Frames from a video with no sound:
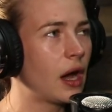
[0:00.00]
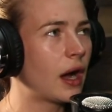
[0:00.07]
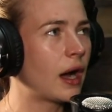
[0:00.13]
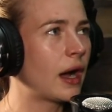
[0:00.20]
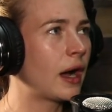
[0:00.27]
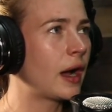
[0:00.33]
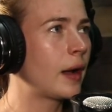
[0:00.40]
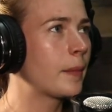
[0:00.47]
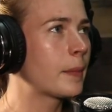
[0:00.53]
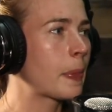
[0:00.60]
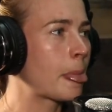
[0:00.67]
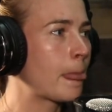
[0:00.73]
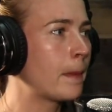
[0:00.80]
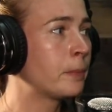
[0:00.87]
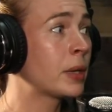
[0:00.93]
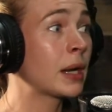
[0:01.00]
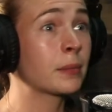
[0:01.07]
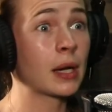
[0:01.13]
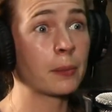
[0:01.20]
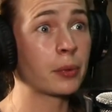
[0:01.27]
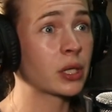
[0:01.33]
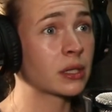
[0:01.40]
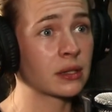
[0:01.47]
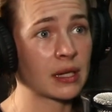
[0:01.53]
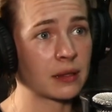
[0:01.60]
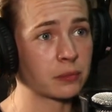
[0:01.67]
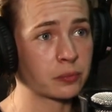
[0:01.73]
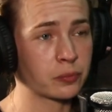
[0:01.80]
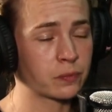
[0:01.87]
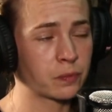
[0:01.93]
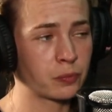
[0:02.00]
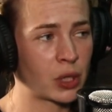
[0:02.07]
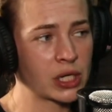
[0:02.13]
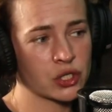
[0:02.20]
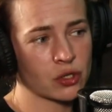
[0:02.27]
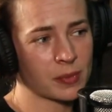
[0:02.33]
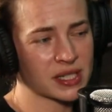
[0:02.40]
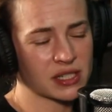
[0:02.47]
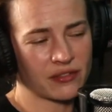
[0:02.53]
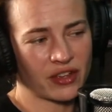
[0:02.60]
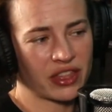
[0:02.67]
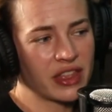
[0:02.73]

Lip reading: but I'm not putting that pressure on myself.